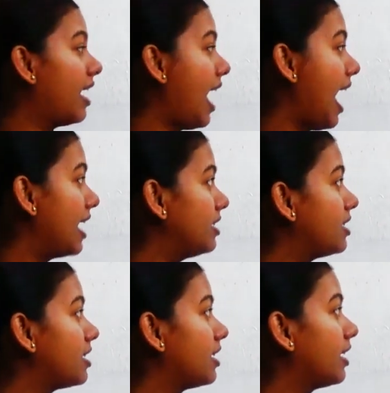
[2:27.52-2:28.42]
and
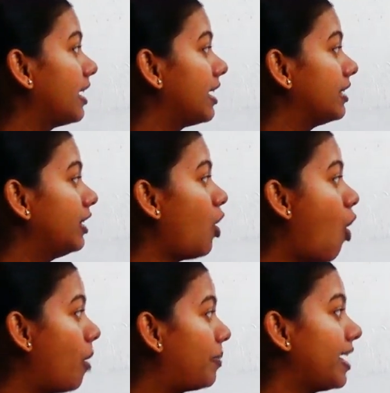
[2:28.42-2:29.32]
the
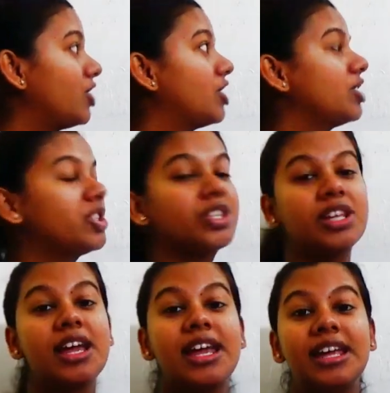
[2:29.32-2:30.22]
operations
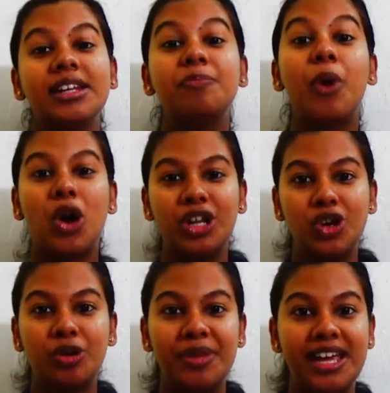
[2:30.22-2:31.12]
in
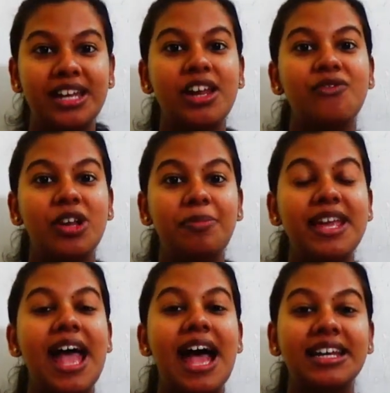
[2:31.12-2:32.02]
polynomial will
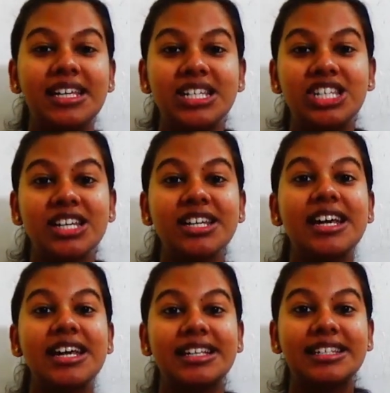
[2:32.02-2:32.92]
be addition,
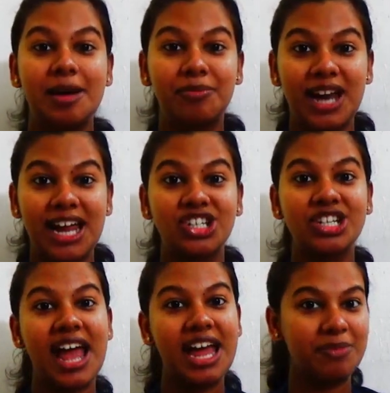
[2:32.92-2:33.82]
subtraction
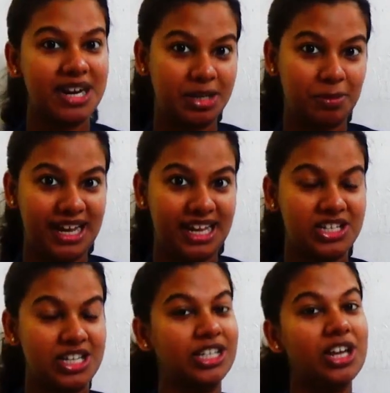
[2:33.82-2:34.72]
and
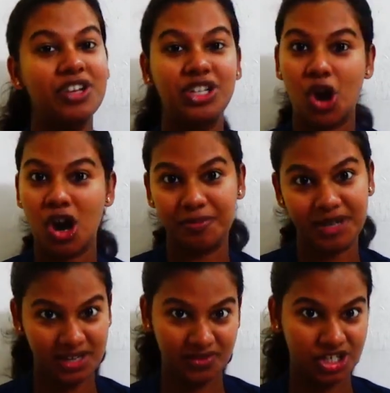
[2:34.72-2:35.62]
multiplication. There will not be
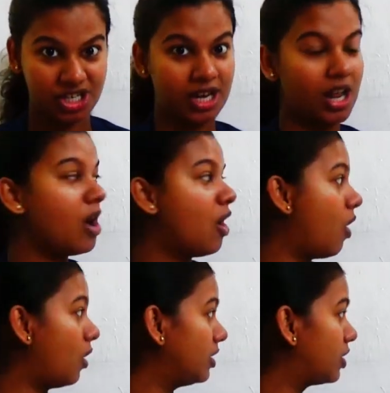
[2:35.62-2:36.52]
division.
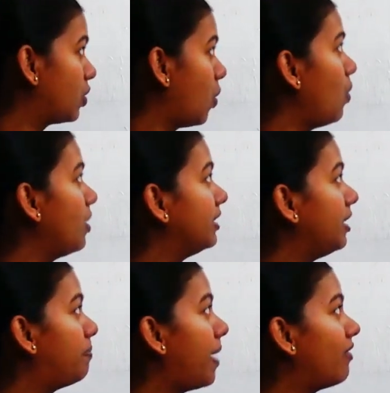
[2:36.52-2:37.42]
Also, the
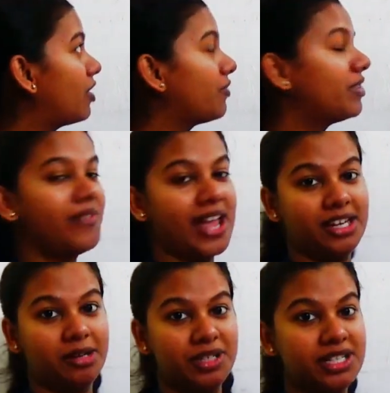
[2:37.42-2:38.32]
power of the
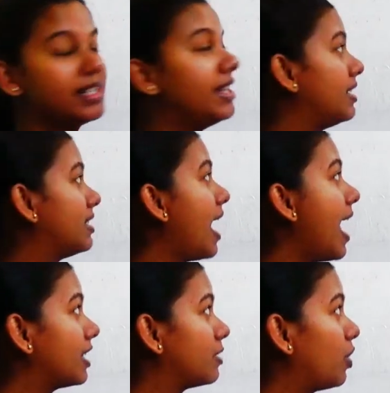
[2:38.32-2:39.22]
variables, that is the
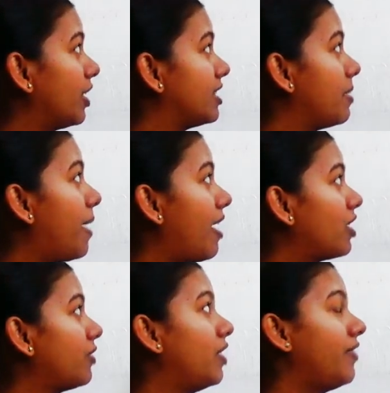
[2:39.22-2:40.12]
exponents, the power
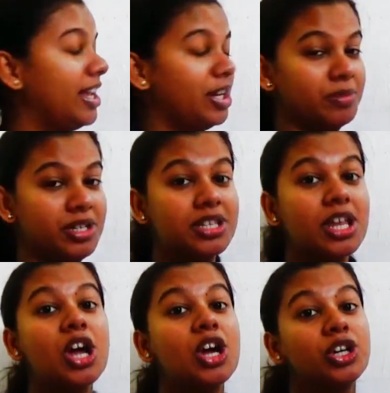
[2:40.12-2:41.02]
of the variables
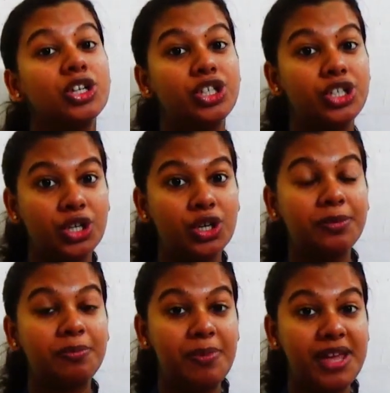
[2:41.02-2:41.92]

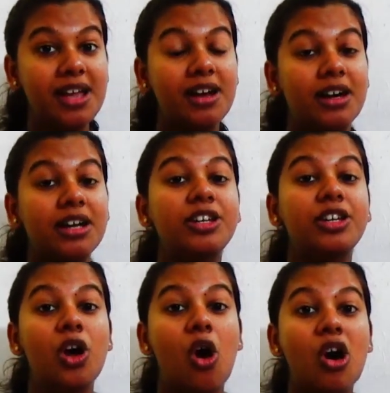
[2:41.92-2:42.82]
should be a
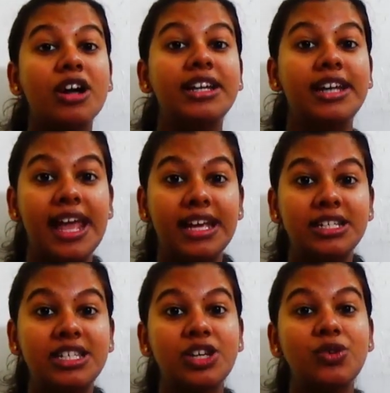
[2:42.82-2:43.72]

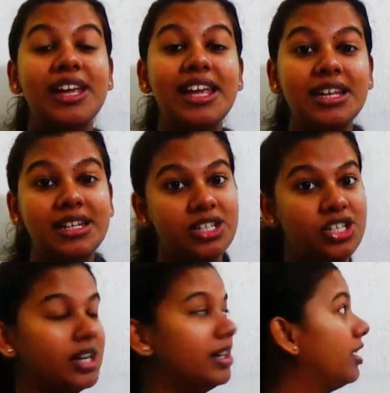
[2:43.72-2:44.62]
non-negative
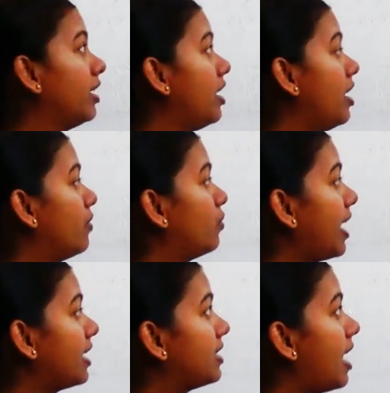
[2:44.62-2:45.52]
integer. For
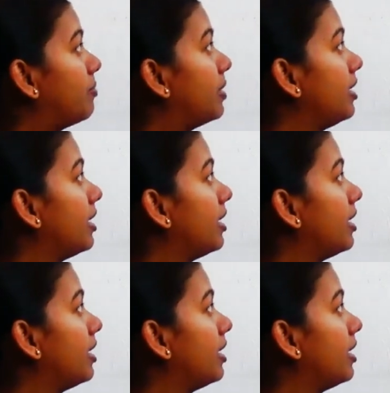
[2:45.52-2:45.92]
example,